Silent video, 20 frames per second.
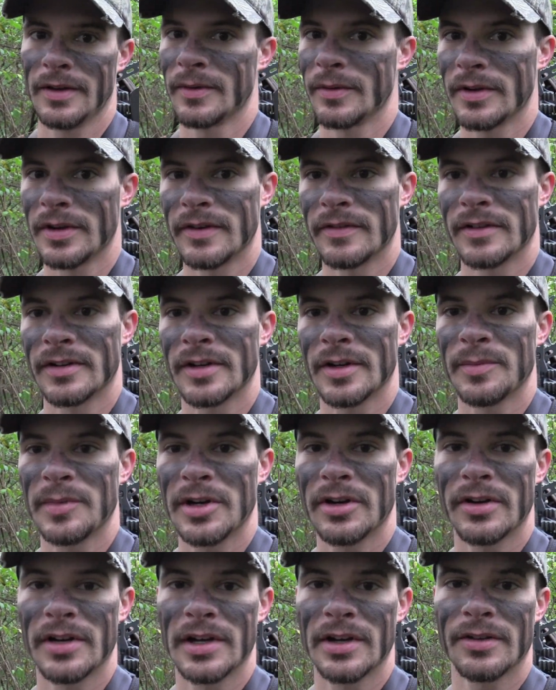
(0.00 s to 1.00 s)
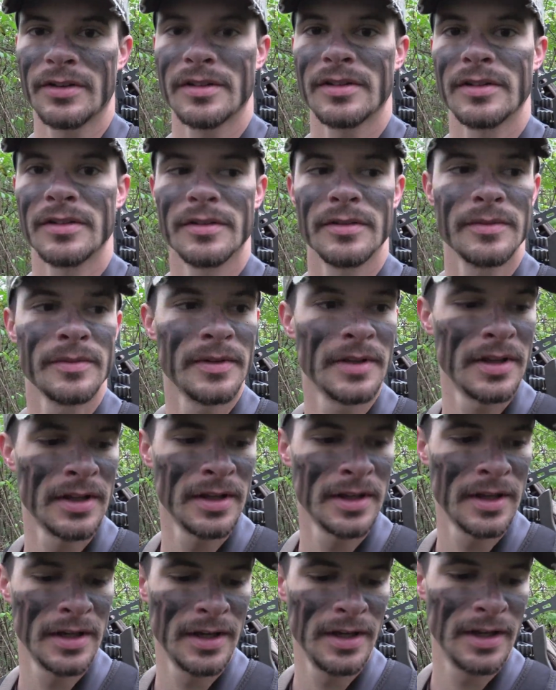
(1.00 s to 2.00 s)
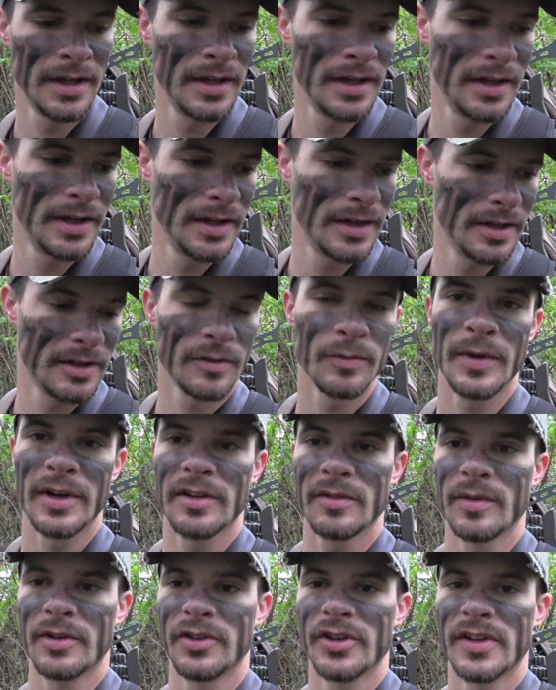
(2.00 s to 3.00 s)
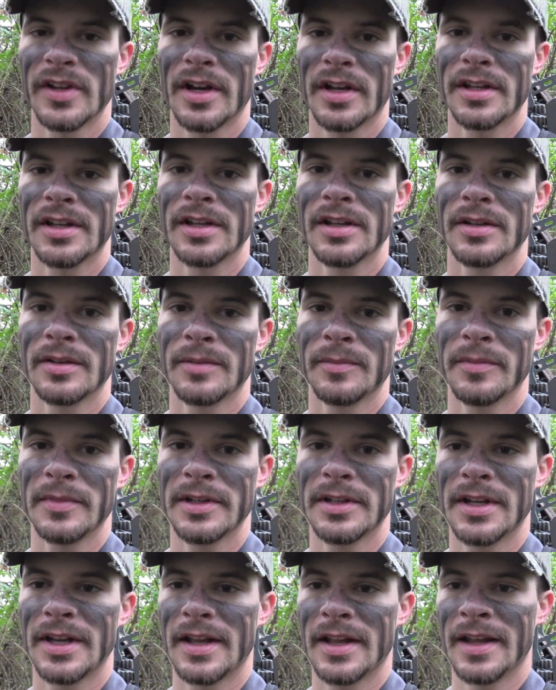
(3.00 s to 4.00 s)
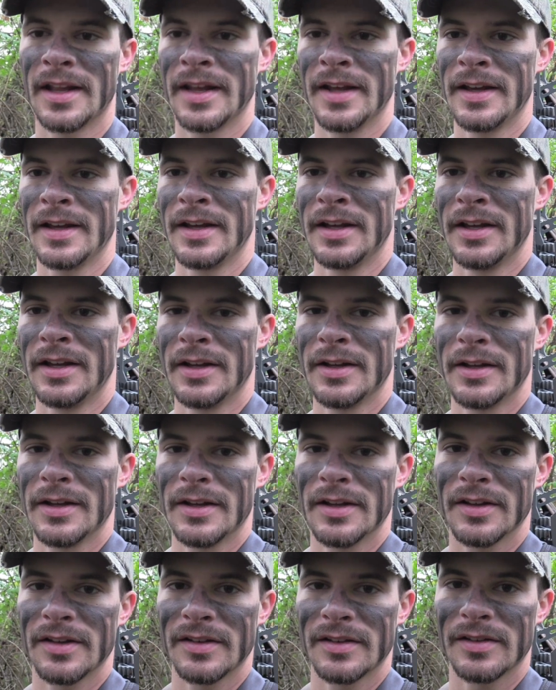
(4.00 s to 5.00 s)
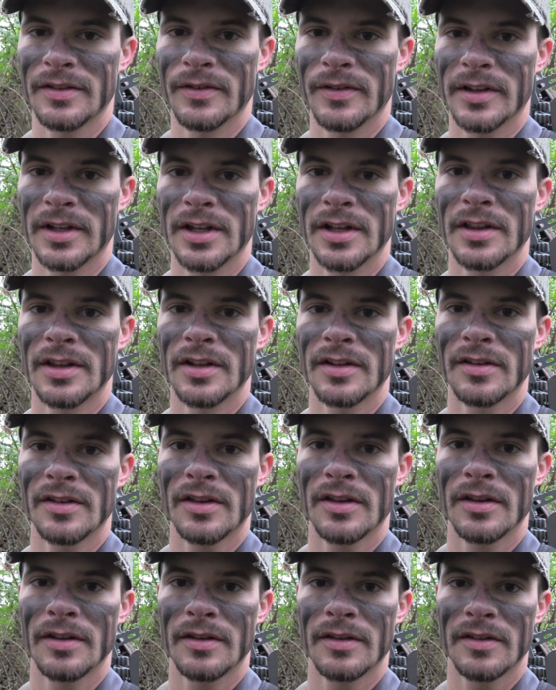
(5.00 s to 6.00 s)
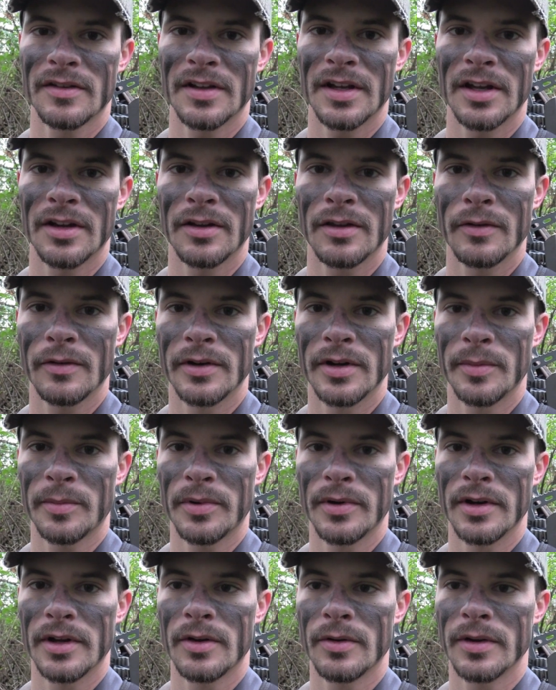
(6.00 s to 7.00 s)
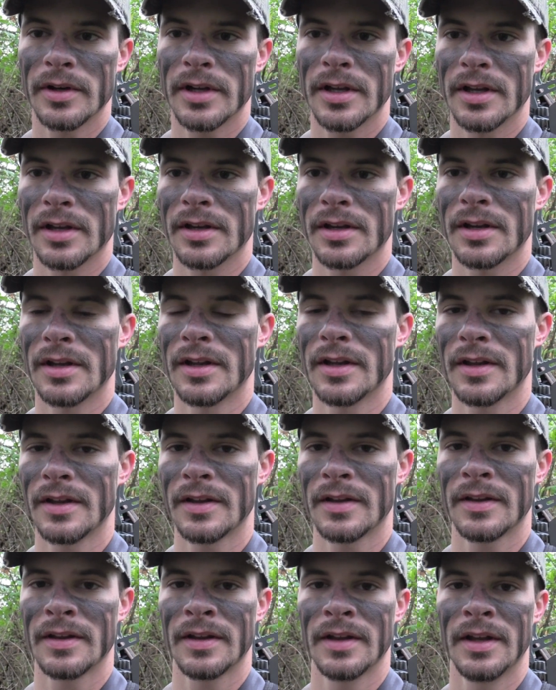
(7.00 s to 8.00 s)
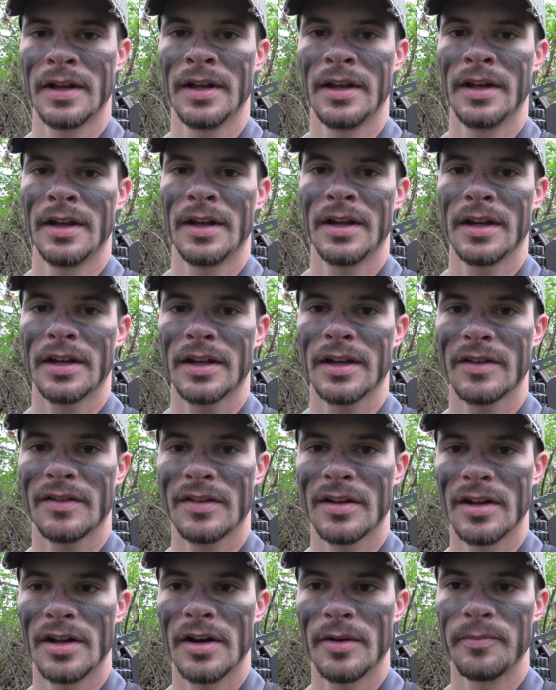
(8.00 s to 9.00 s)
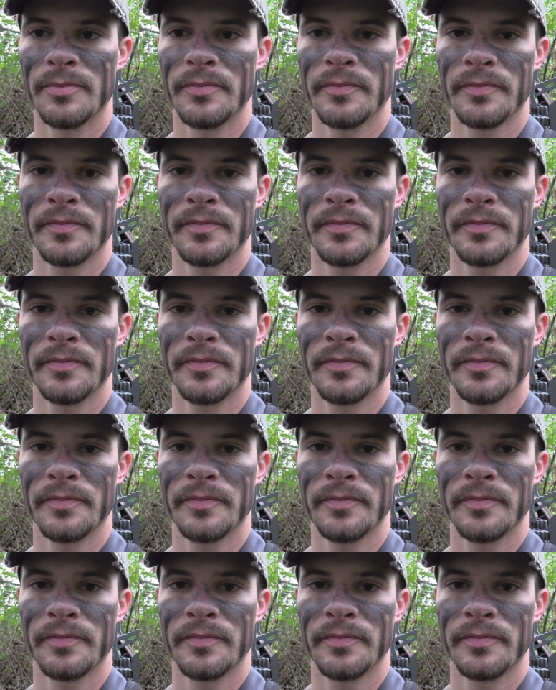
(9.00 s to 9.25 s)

whatever, I'm here now, so I might as well just hunt it. But let's see if I can get this stand thrown up pretty quick and get set up.